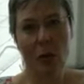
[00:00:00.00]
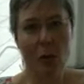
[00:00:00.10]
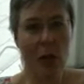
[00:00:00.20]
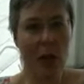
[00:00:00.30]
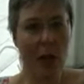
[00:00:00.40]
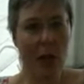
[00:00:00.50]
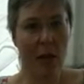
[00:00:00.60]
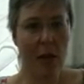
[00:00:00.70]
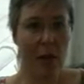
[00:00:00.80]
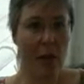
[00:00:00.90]
the
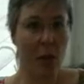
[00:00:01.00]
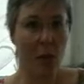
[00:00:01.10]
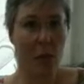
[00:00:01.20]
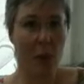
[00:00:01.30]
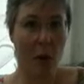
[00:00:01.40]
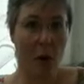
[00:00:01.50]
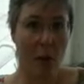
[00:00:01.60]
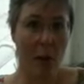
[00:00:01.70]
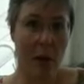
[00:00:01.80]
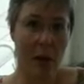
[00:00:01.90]
continuum from
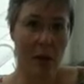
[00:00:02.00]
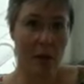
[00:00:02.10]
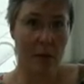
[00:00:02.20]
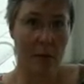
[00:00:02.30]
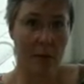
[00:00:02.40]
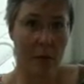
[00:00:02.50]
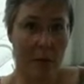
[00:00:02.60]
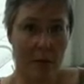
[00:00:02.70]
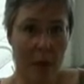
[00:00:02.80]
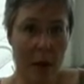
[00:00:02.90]

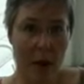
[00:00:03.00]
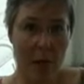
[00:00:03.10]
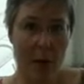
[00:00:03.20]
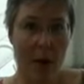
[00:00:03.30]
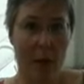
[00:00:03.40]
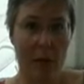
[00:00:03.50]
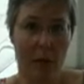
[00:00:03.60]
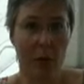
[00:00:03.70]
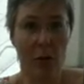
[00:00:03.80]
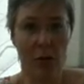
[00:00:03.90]
live art
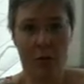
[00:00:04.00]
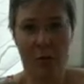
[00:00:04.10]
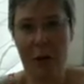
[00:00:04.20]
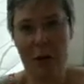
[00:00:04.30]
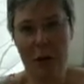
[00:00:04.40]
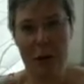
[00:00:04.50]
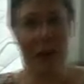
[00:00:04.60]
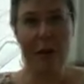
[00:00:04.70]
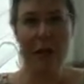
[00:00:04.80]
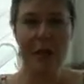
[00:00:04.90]
through to virtual
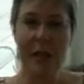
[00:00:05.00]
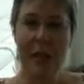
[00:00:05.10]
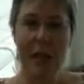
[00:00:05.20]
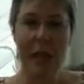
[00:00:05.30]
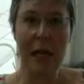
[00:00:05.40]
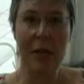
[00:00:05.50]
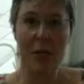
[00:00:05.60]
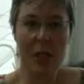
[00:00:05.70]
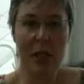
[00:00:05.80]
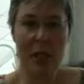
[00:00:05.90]
art and
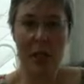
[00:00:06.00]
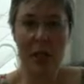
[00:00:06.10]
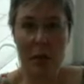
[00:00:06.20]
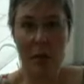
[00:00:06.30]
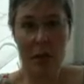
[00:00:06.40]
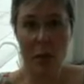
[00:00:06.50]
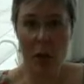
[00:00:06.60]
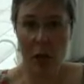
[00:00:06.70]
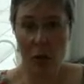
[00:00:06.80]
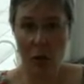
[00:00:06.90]
treat it as something that
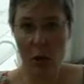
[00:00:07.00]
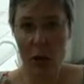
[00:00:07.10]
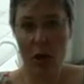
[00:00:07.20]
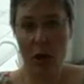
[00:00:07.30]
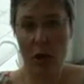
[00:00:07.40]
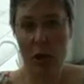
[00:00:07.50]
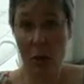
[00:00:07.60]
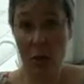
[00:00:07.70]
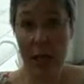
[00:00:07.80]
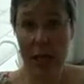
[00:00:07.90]
we can all enjoy and
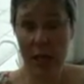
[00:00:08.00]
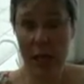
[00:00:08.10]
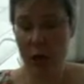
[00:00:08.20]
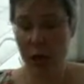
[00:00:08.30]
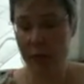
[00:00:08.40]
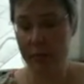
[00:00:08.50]
all engage in.